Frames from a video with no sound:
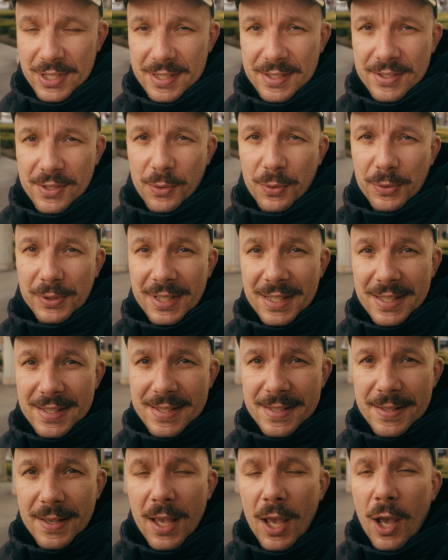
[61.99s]
So
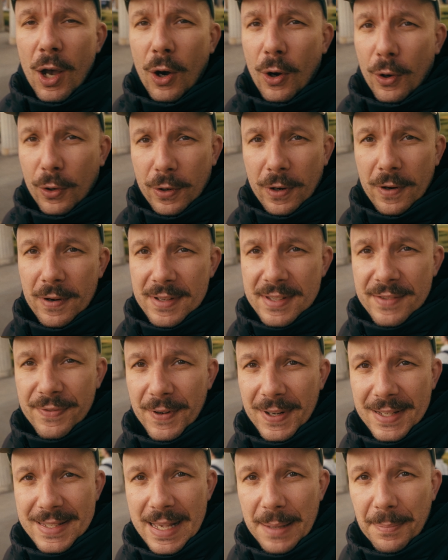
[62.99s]
this occurs,
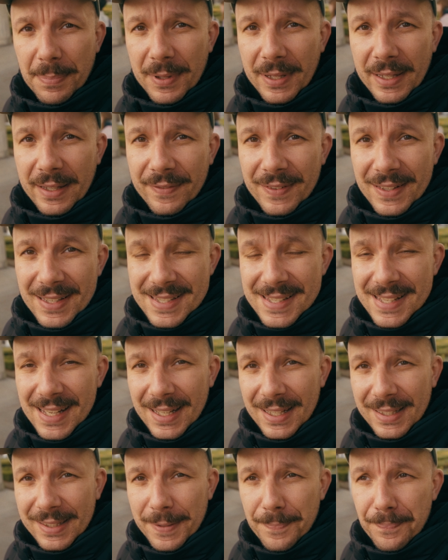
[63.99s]
for example, if a
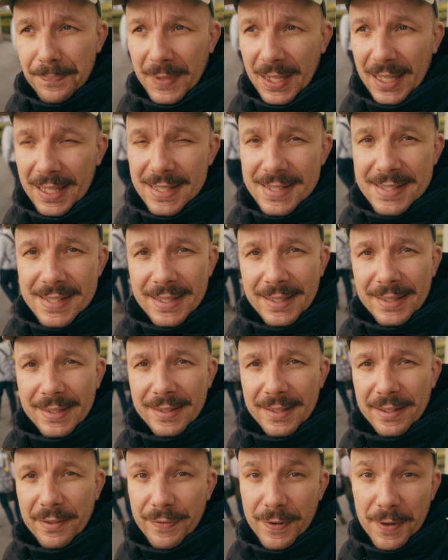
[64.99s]
sun is in
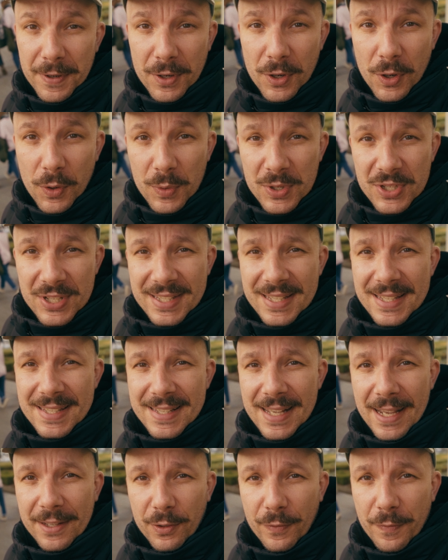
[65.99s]
the Virgo, which is the
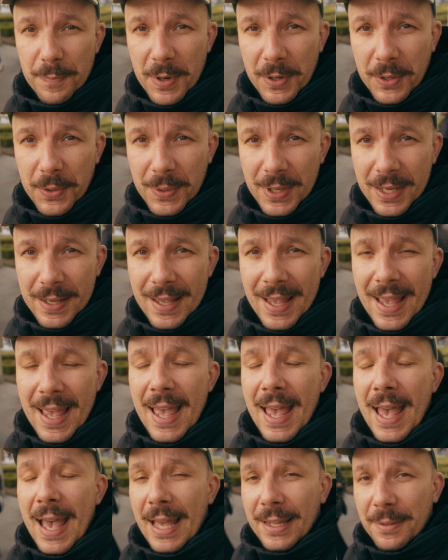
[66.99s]
sign of Mercury,
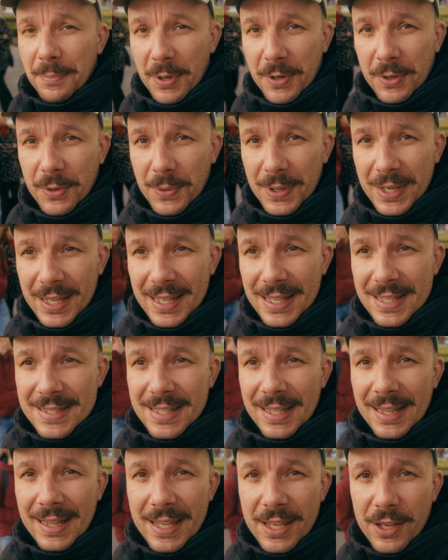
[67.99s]
and Mercury is
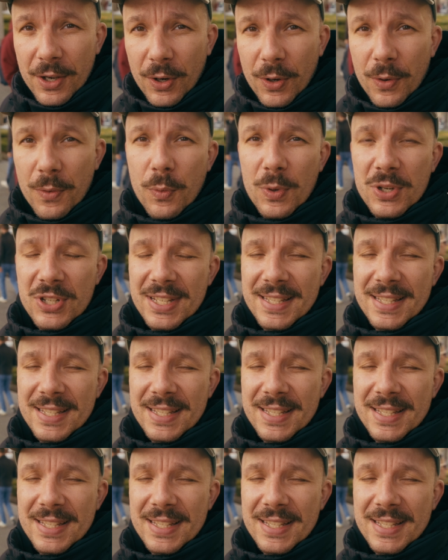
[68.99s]
in Leo, which